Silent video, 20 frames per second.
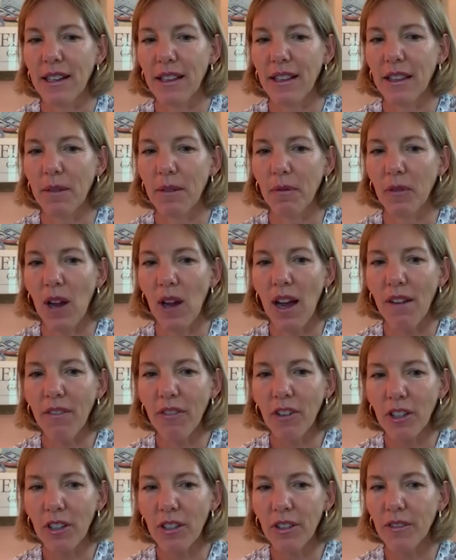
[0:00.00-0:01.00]
the
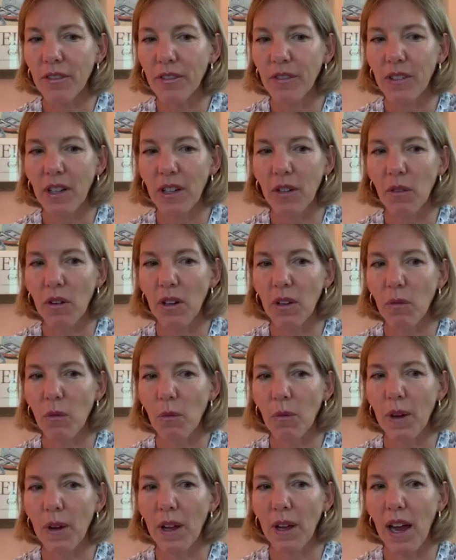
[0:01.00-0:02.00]
cover,
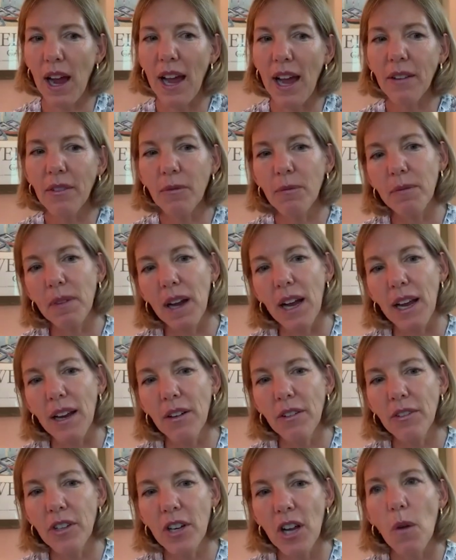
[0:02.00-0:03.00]
but I
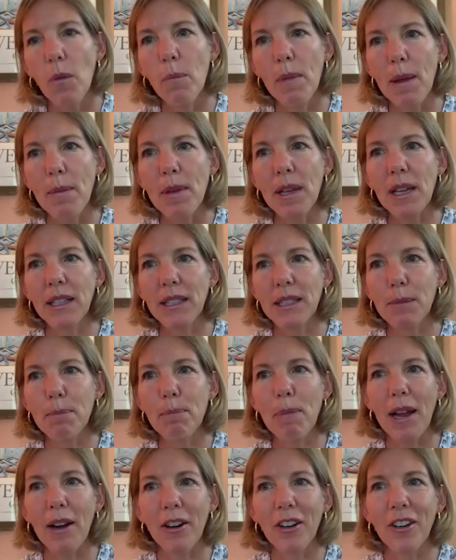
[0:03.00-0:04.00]
don't know, maybe it's
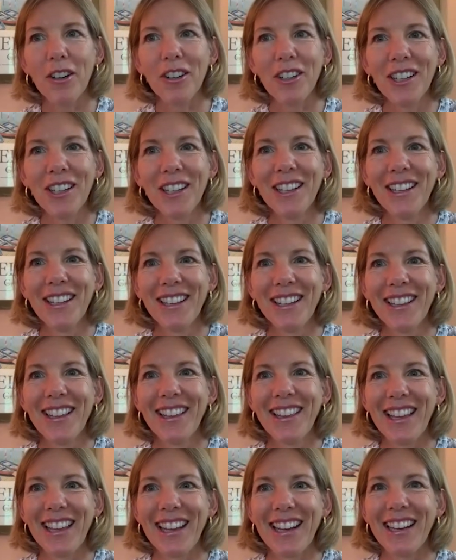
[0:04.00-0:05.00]
better
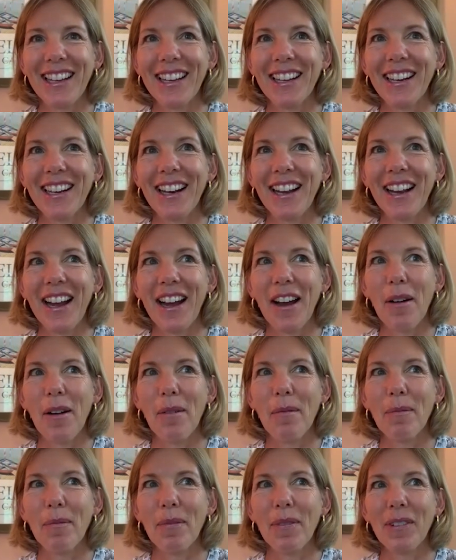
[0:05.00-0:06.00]
that
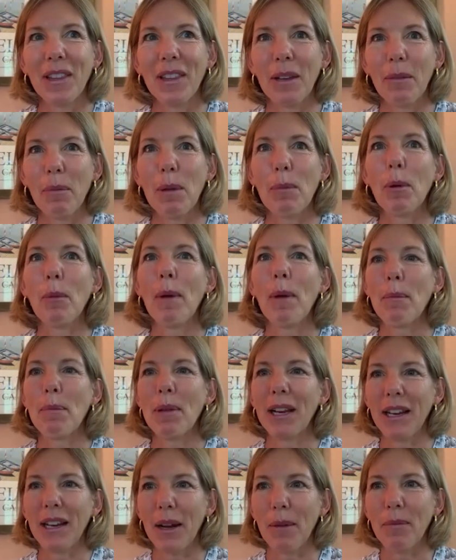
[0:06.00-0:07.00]
that people might
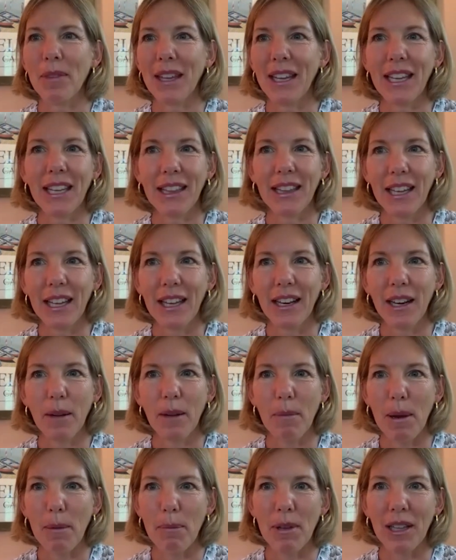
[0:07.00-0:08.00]
pick it up thinking that it
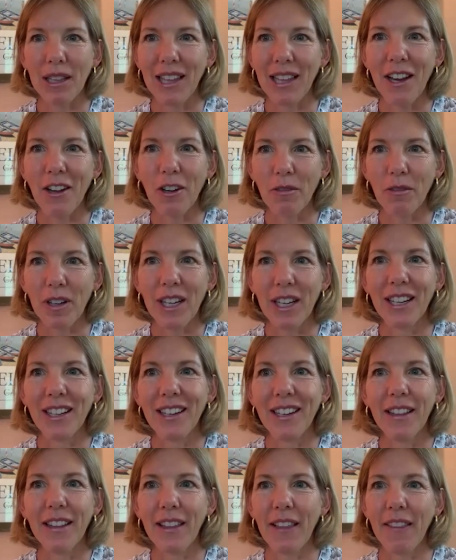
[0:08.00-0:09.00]
might be a lighter
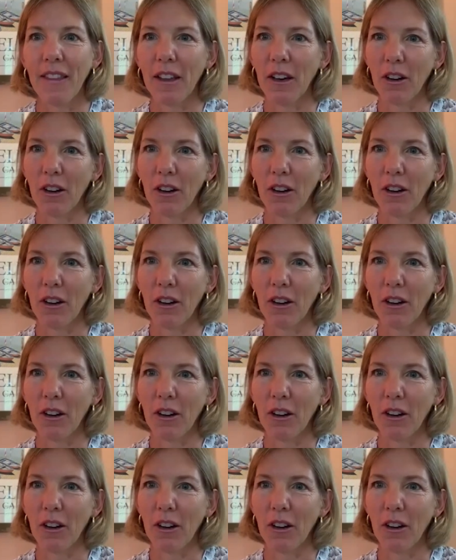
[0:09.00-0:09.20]
read, and then